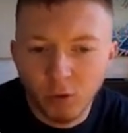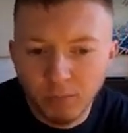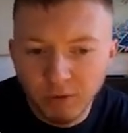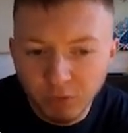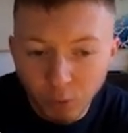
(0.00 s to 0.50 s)

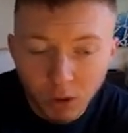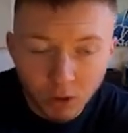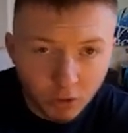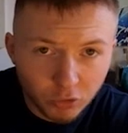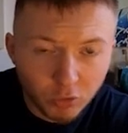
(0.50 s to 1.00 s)
if you are going to
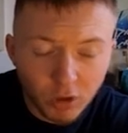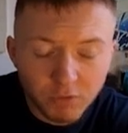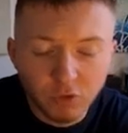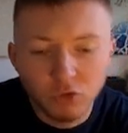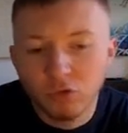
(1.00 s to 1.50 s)
do life
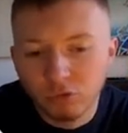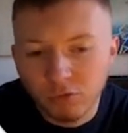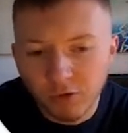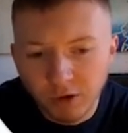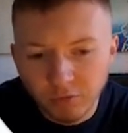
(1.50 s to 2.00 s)
insurance,
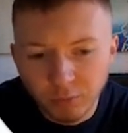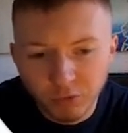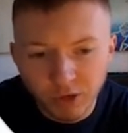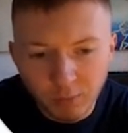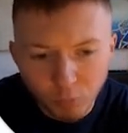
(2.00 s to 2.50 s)
refrain from
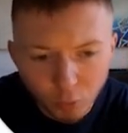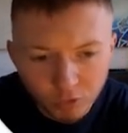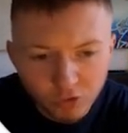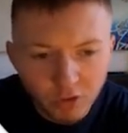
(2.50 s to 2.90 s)
saying mortgages,